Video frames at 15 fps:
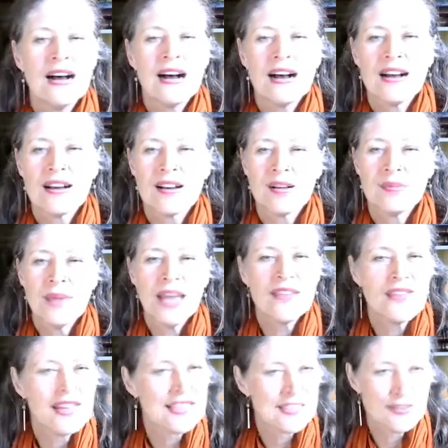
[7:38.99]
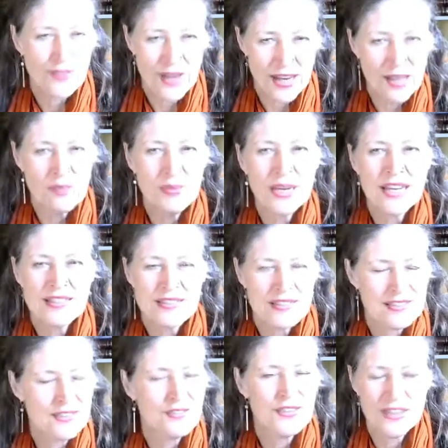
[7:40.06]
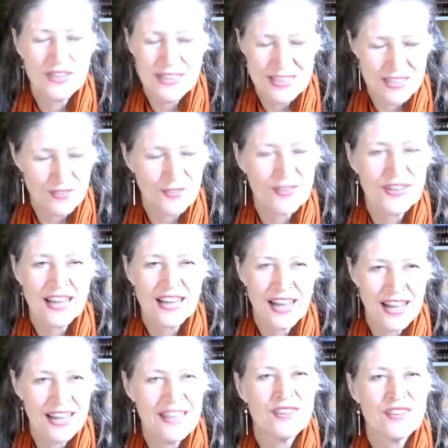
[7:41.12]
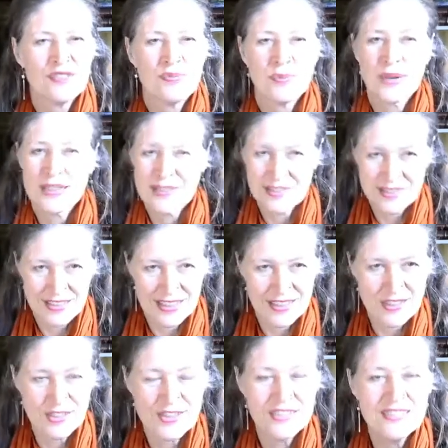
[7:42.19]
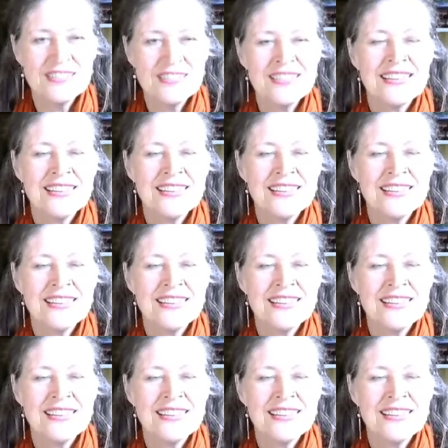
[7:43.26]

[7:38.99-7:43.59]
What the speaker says: and that's fine, because it's a very different kind of presentation